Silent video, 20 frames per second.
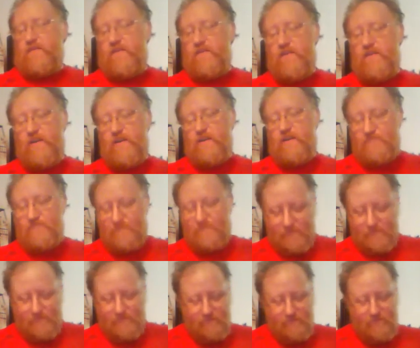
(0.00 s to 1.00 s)

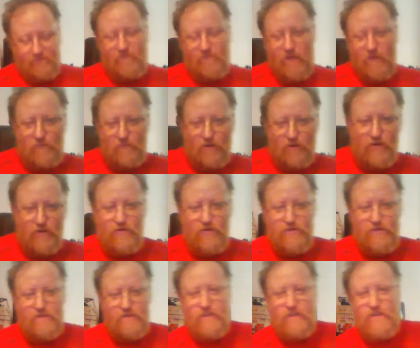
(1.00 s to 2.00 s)
I'm gonna do this
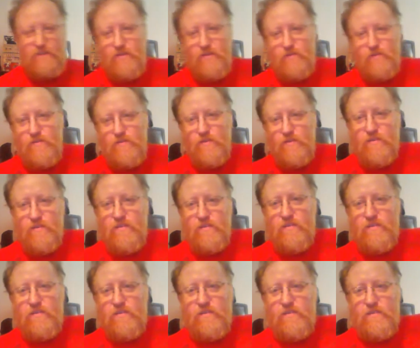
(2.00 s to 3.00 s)
video
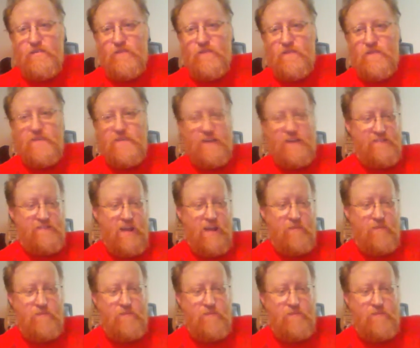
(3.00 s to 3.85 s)
for the second time.